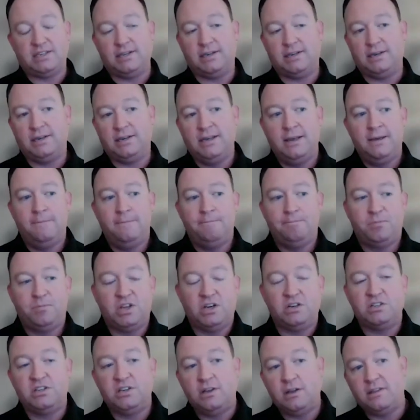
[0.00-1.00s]
And
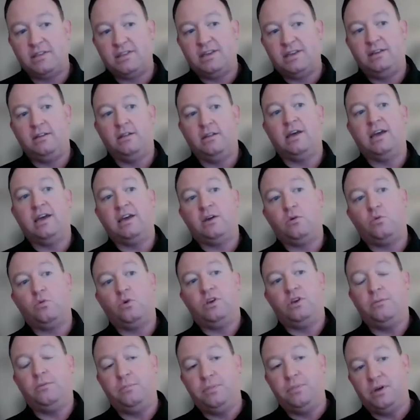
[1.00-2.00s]
there's nothing like
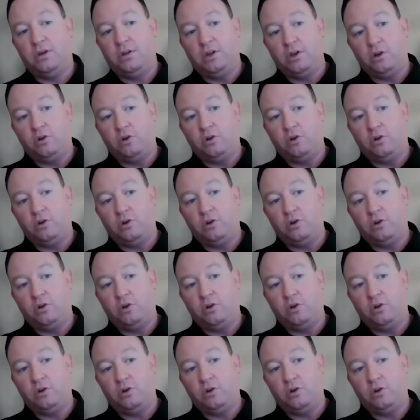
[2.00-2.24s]
when you build